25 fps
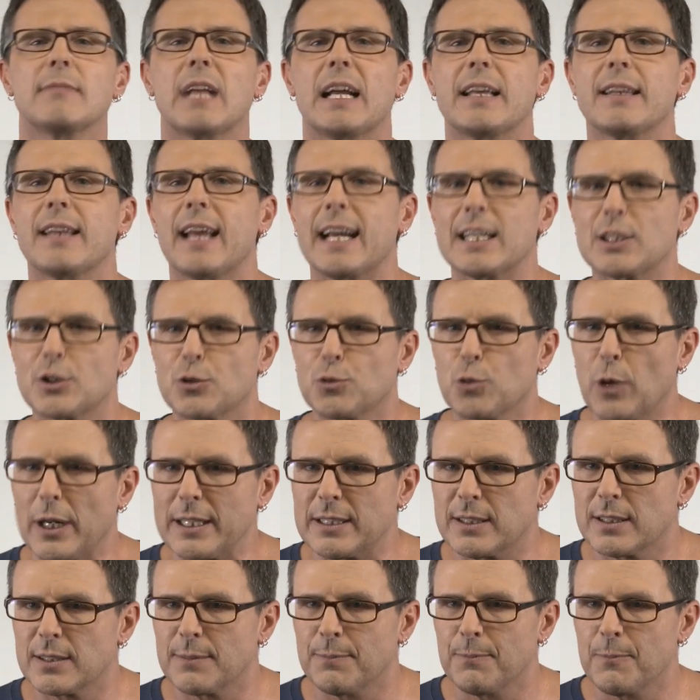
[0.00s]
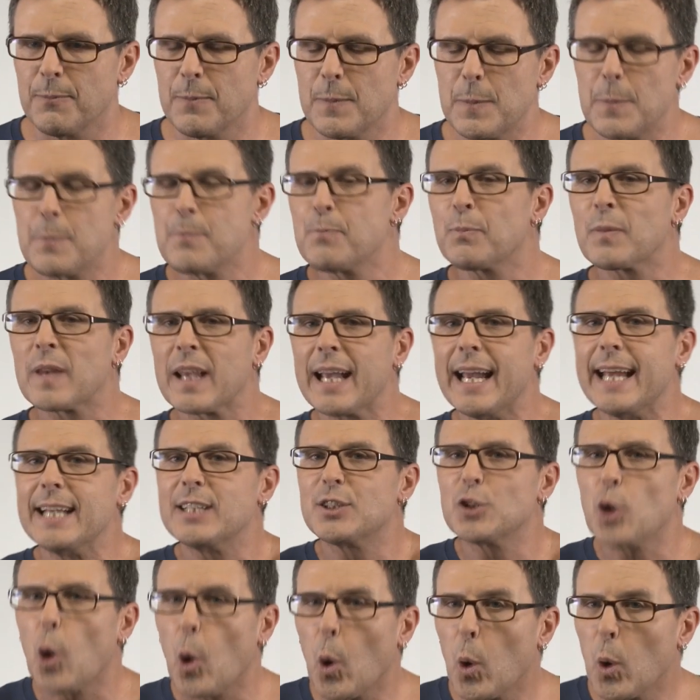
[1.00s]
That's right. It's
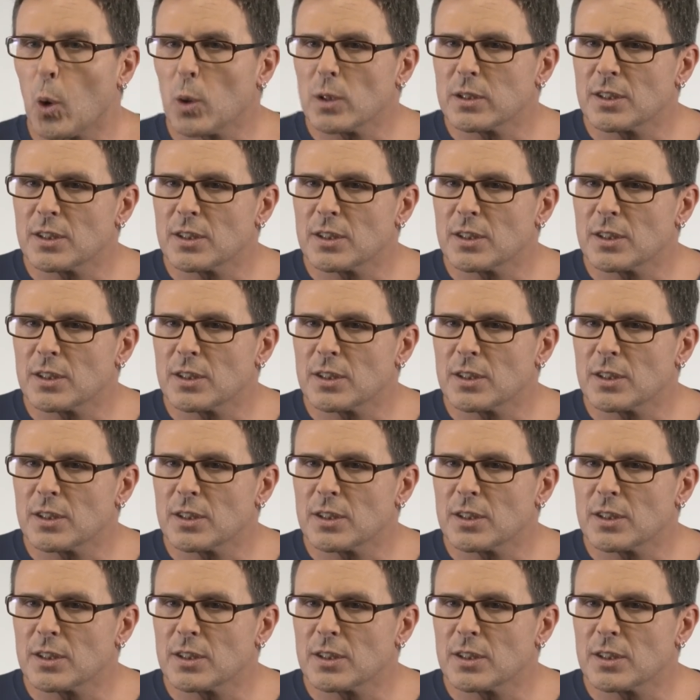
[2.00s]
all